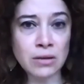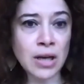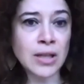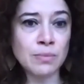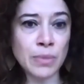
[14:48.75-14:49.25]

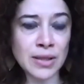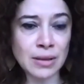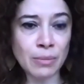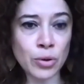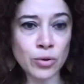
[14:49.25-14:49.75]
rights-based
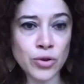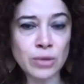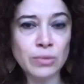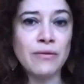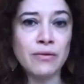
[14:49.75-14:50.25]
approach, and
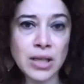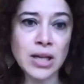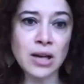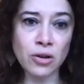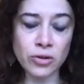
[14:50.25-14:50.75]
we have quite
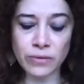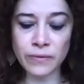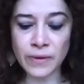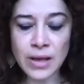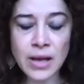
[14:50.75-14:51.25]
a lot of